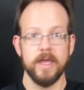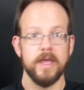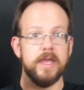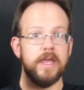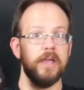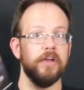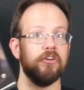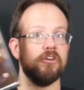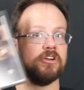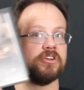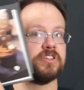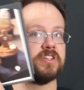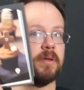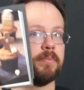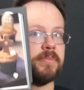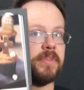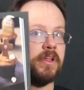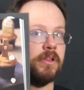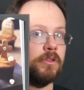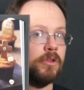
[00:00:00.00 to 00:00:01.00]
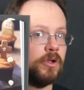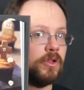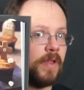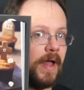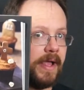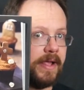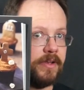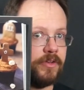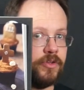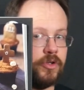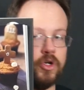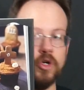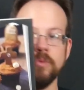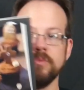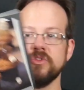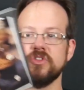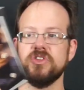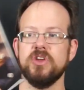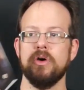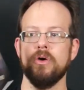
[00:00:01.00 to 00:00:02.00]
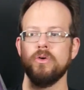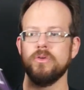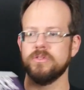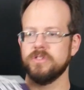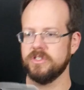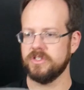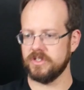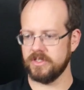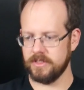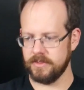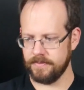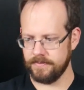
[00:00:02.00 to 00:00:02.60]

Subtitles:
Here are some that look like tombstones.